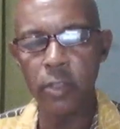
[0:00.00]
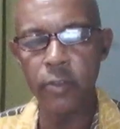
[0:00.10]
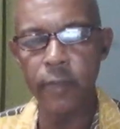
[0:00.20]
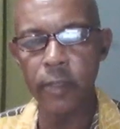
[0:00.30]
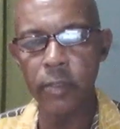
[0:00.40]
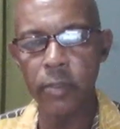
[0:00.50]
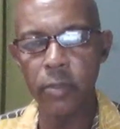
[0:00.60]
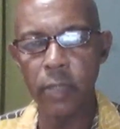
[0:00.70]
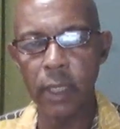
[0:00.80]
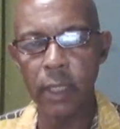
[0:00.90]
have driven on the
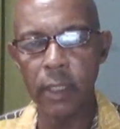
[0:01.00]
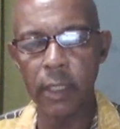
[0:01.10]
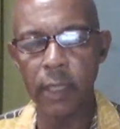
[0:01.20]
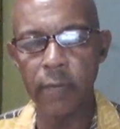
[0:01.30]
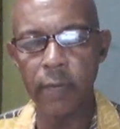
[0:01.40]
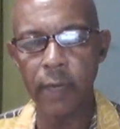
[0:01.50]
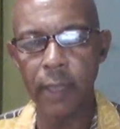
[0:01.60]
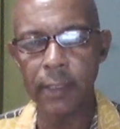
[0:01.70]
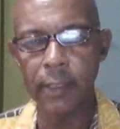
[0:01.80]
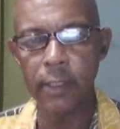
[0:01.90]
road and you didn't have a
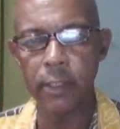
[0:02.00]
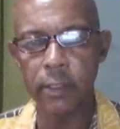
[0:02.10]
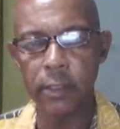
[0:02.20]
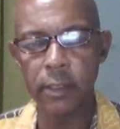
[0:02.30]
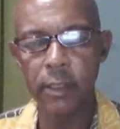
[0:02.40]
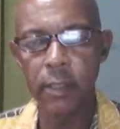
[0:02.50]
lot of dust.